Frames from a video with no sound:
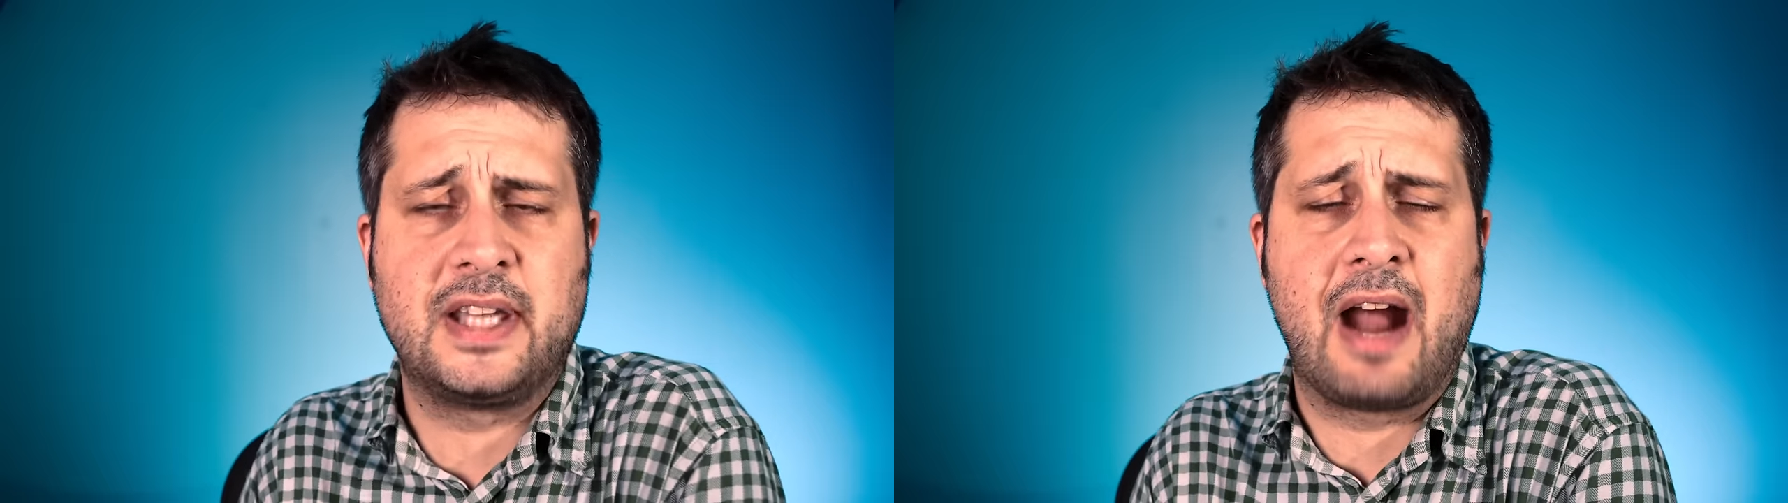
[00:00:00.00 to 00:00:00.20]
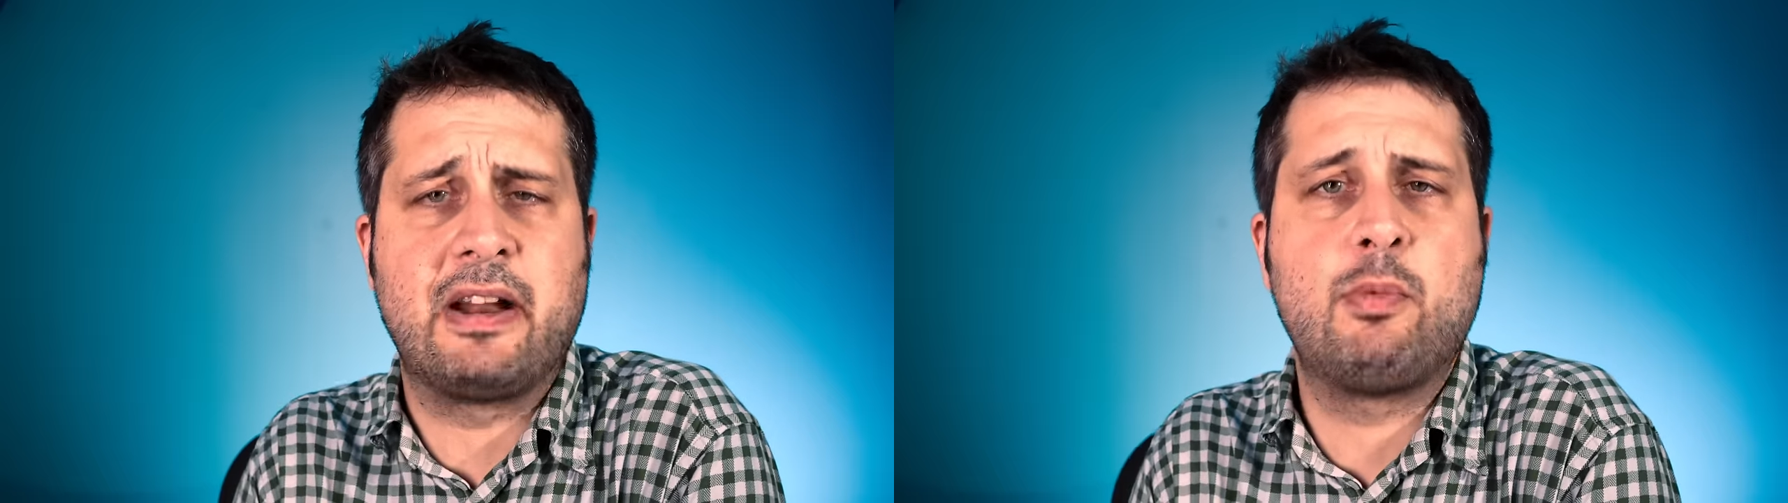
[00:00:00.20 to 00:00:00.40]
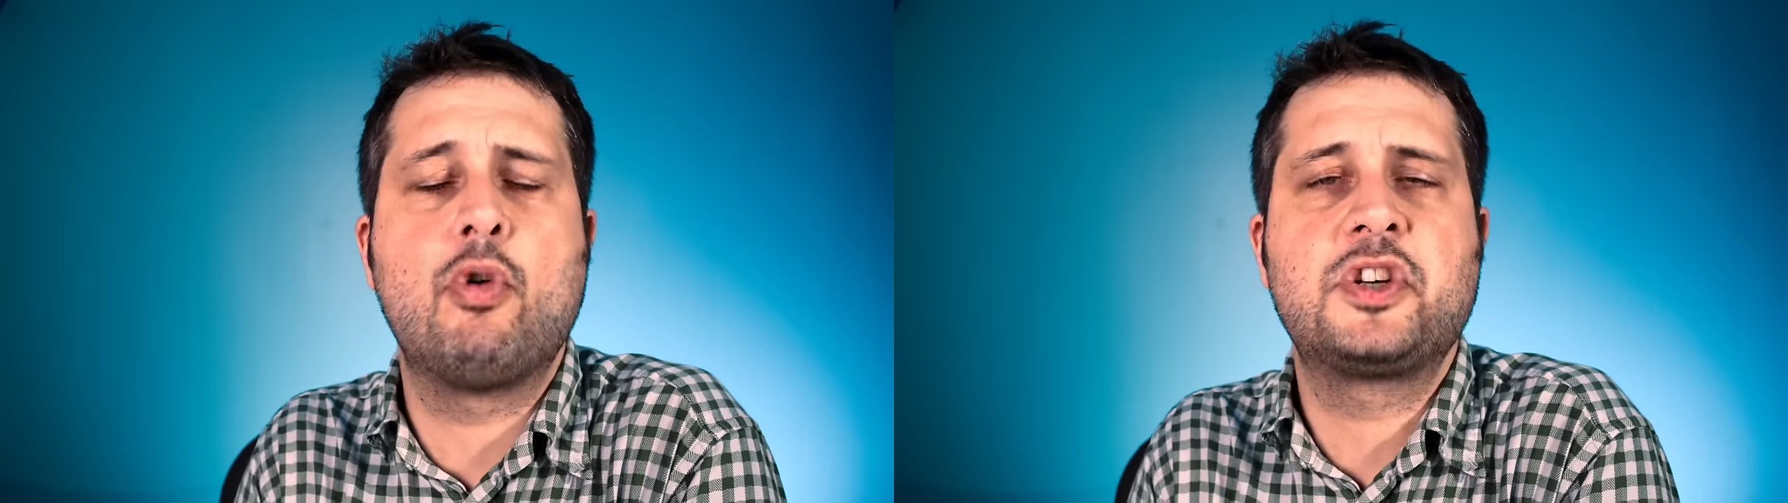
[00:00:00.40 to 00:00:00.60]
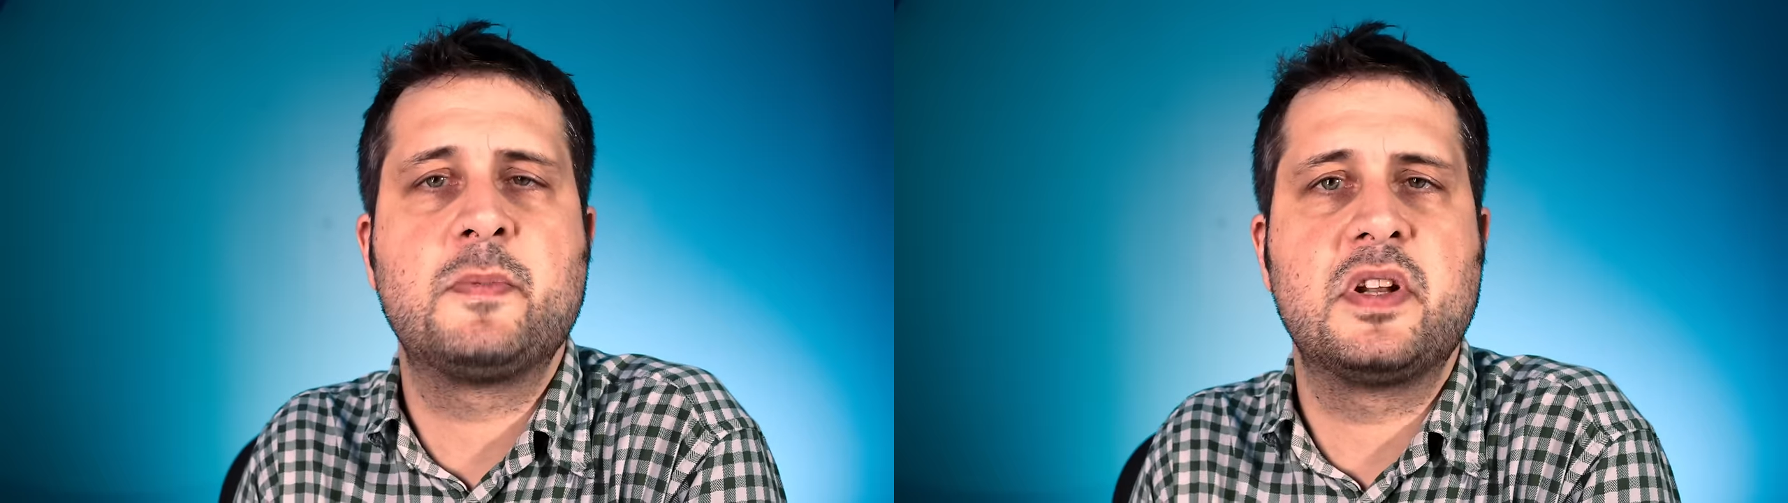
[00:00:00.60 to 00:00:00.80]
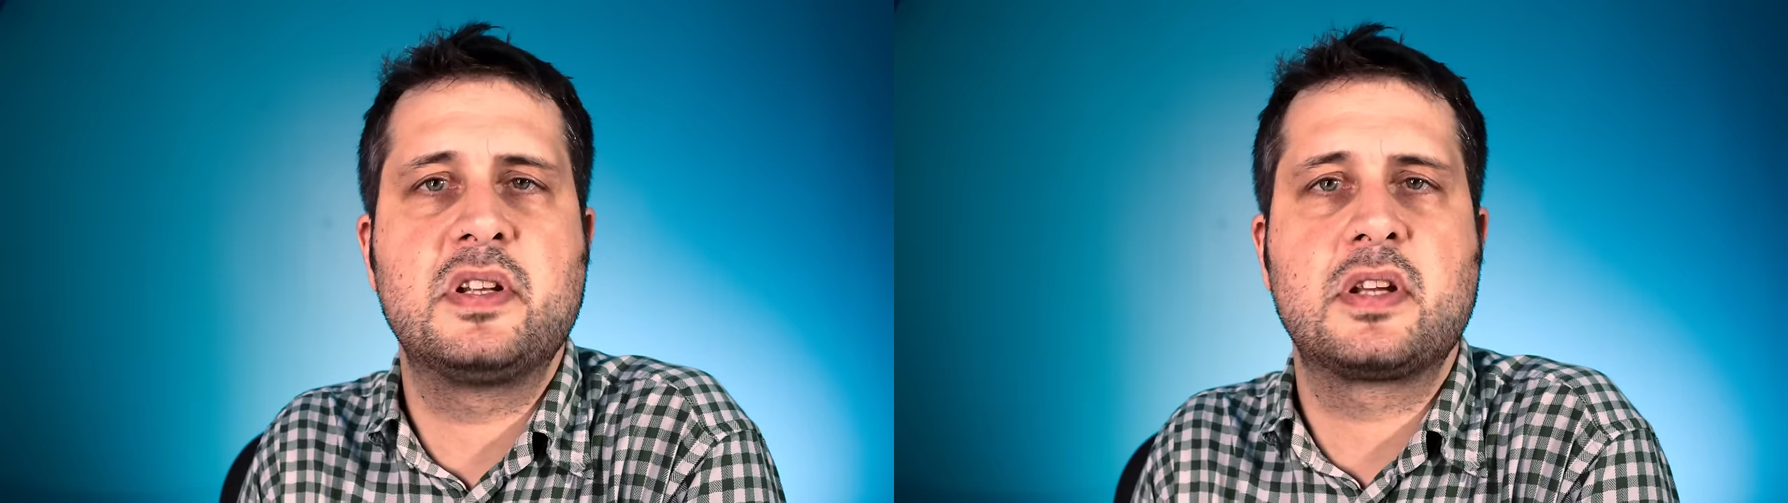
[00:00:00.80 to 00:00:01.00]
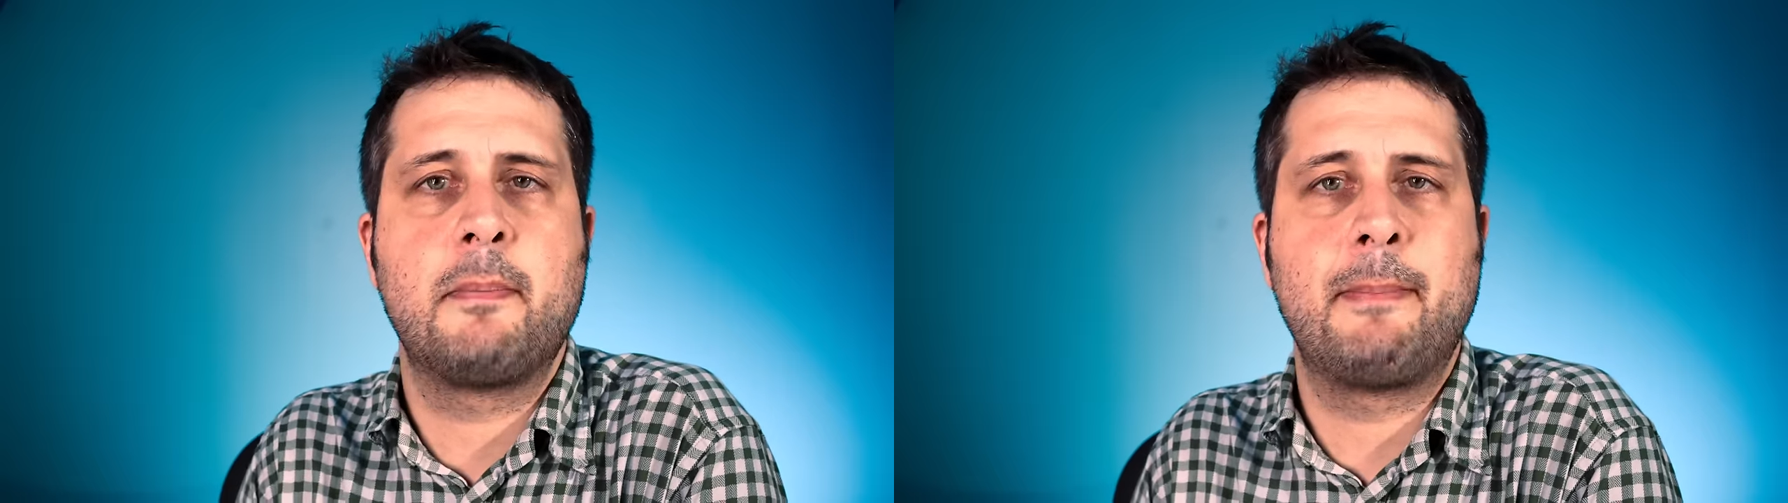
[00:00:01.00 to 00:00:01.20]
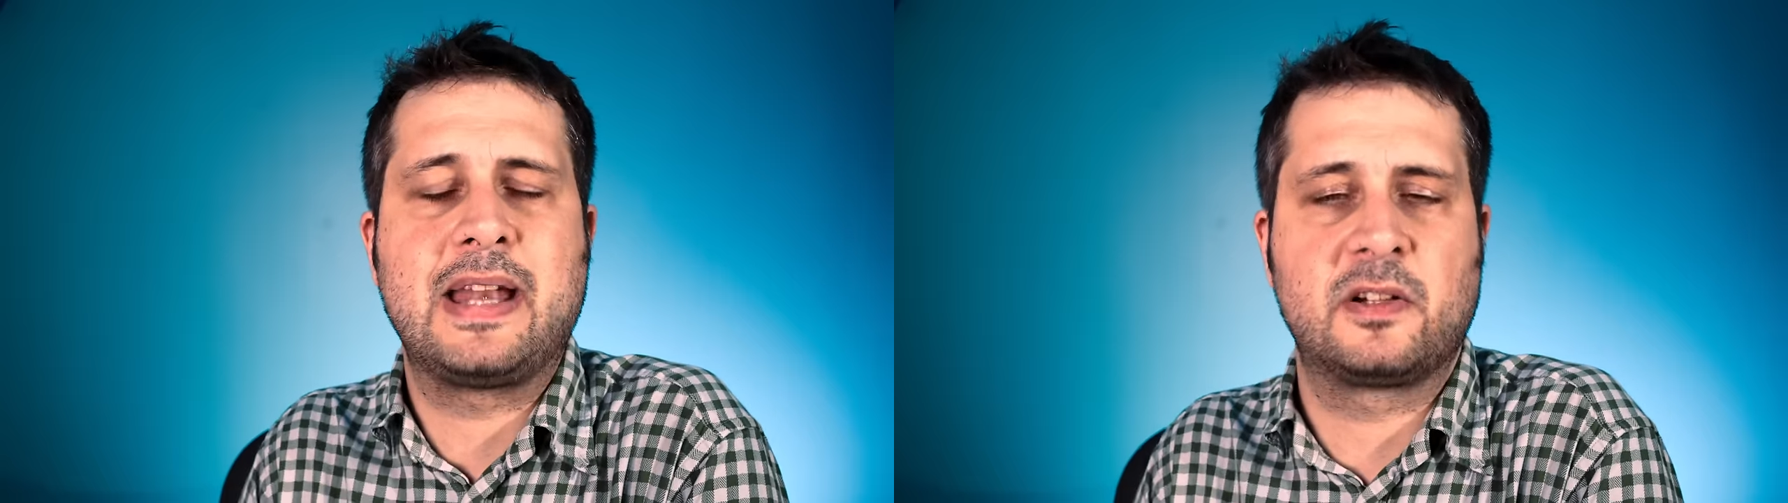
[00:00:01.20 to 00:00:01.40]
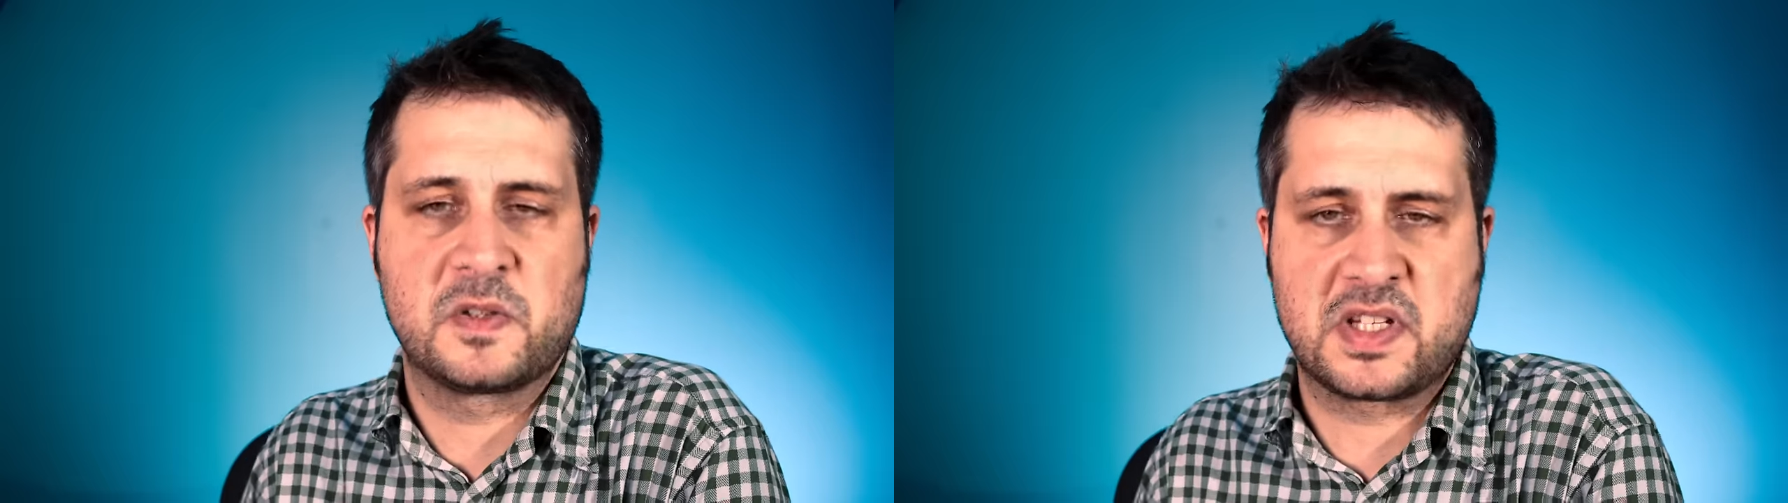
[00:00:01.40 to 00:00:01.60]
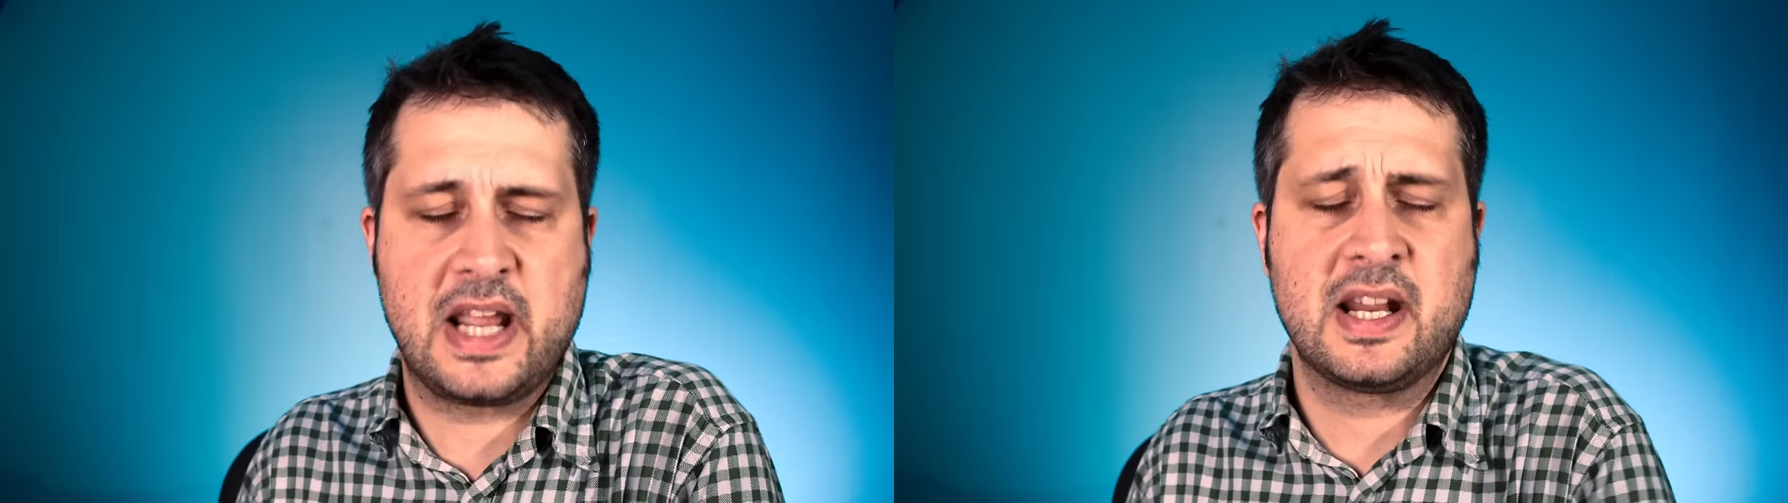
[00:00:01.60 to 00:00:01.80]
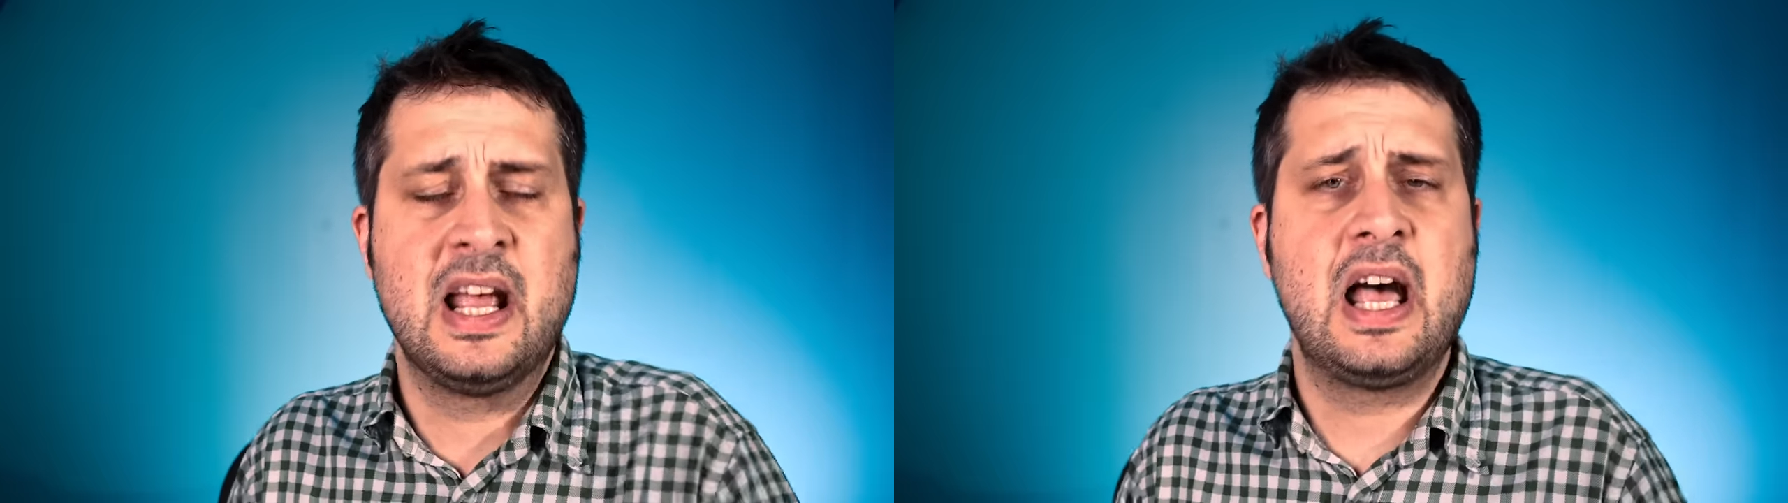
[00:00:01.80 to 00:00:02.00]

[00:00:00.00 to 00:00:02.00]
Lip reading: Gary Waterman's mental state,